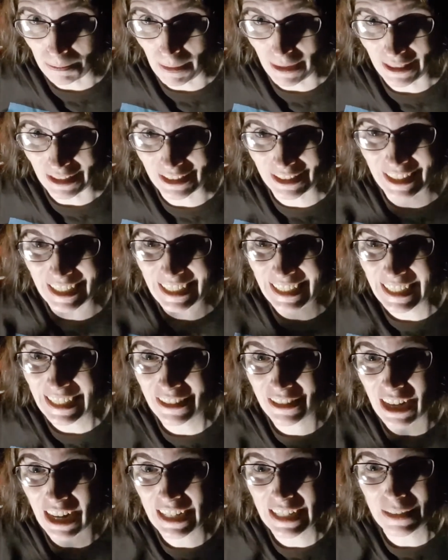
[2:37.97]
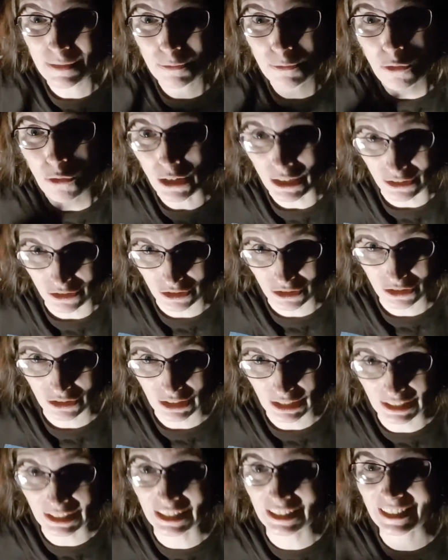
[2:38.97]
by the teeny tiny voice
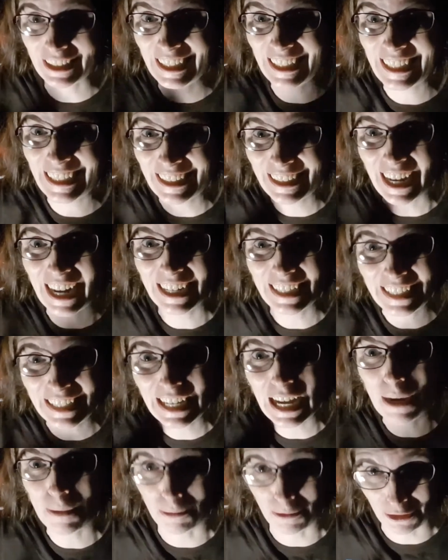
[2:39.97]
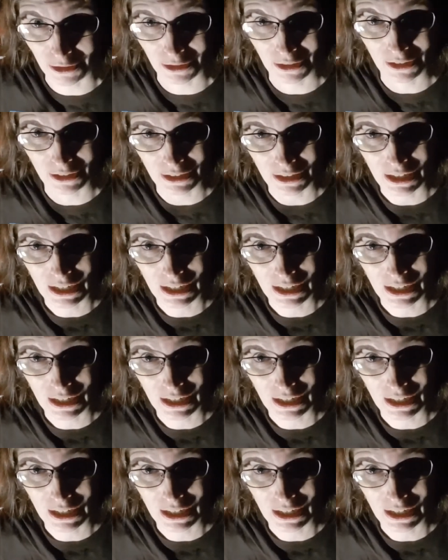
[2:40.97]
in the teeny tiny cupboard,